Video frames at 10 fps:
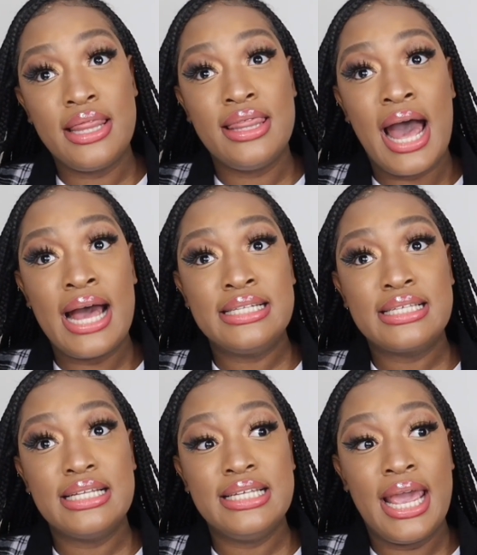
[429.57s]

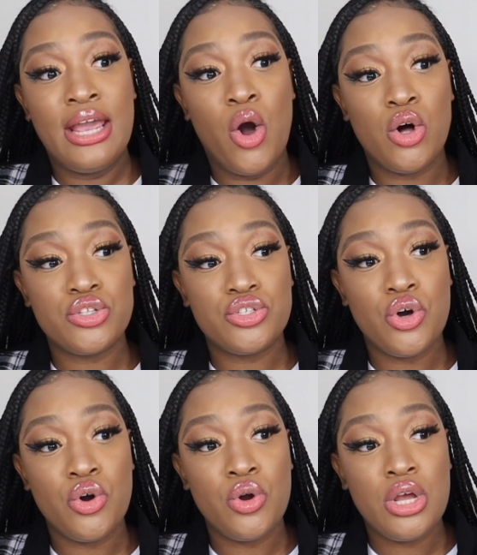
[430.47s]
That day
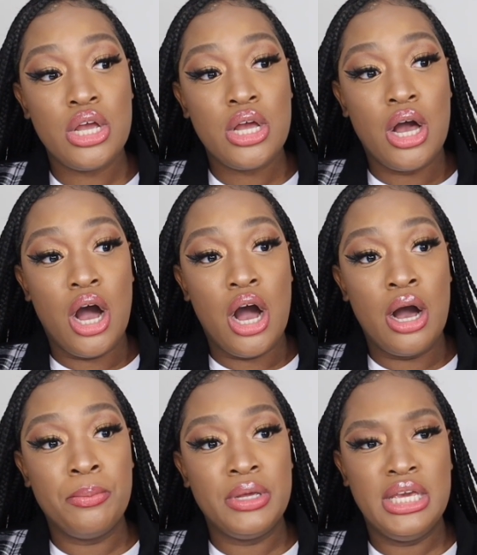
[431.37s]
also,
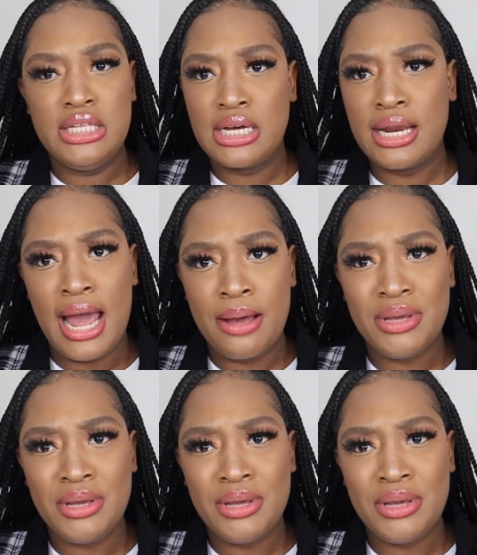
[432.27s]
he took a nap.